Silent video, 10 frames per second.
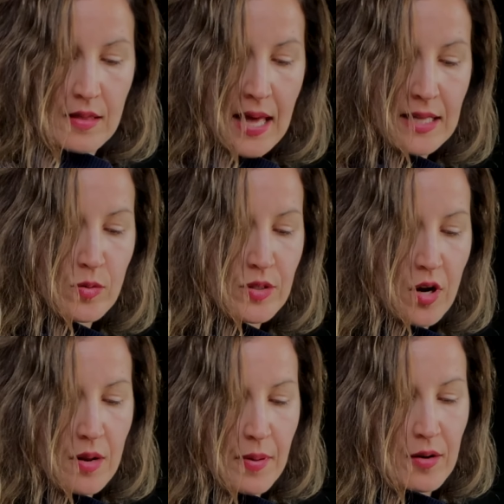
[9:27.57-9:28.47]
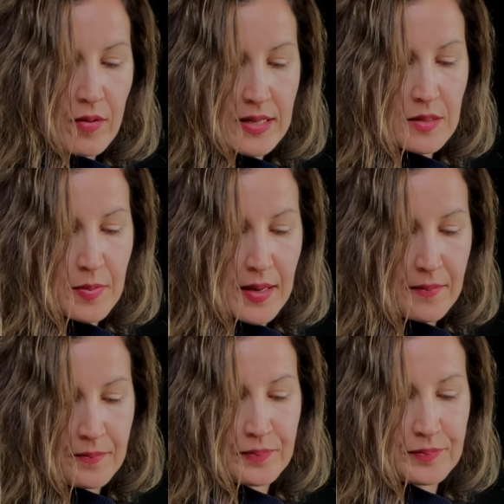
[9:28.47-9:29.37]
That's what's hard about a recipe.
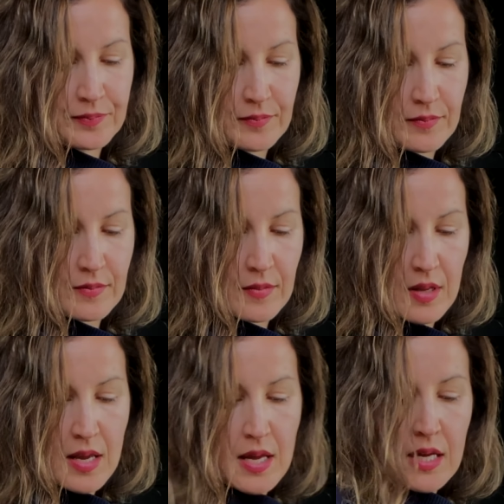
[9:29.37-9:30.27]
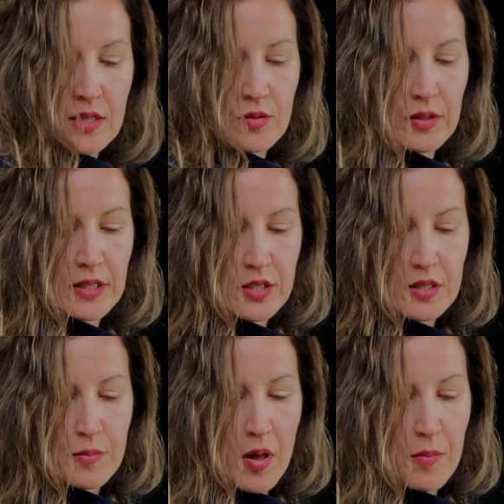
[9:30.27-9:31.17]
It's really just
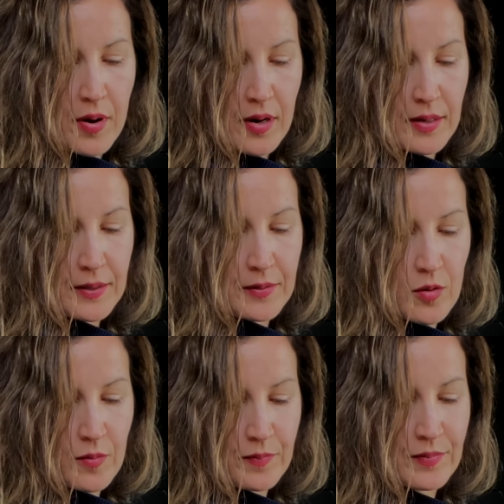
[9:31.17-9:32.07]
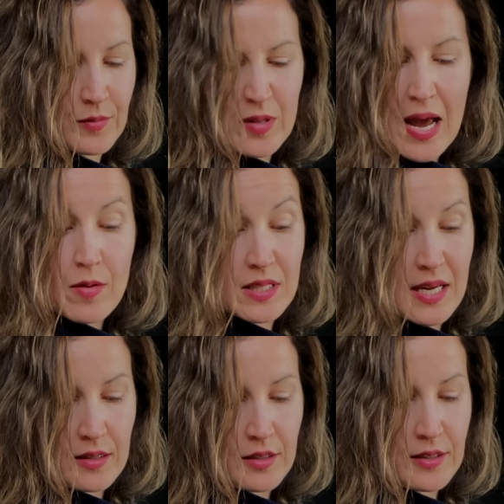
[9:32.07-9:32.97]
the ballpark. Now it's
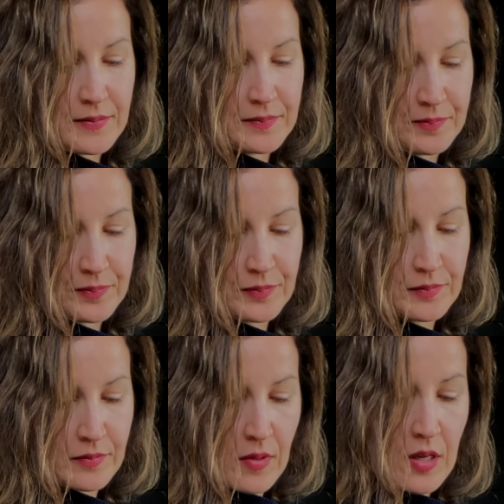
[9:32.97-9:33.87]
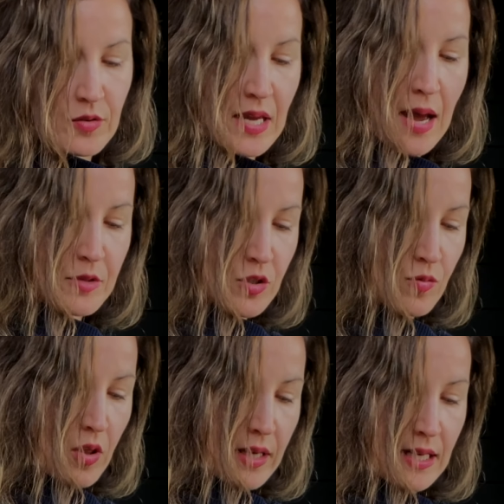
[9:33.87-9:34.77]
getting good. You see, I'm just
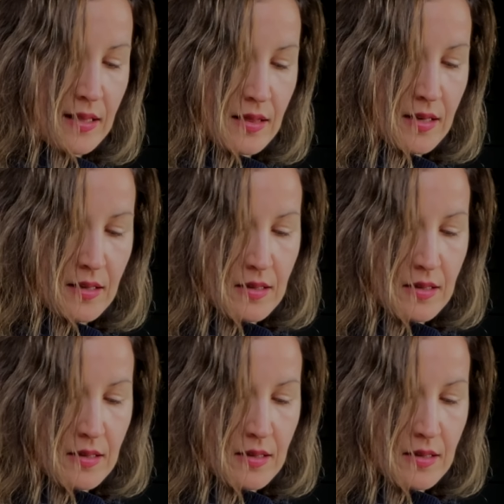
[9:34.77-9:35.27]
rolling it in the